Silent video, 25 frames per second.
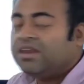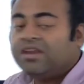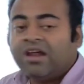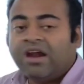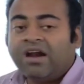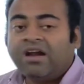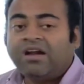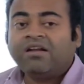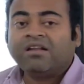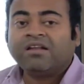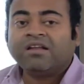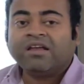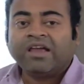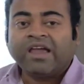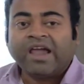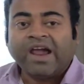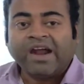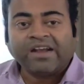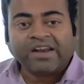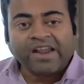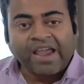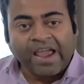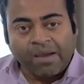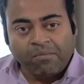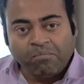inert
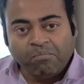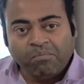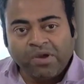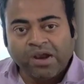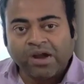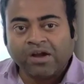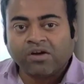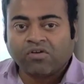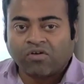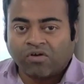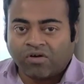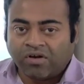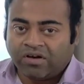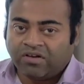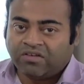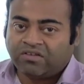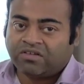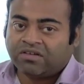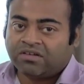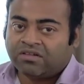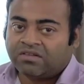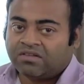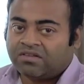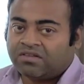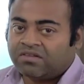at ambient
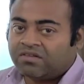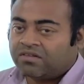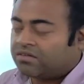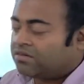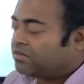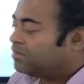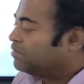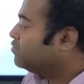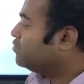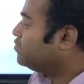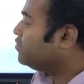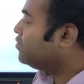conditions.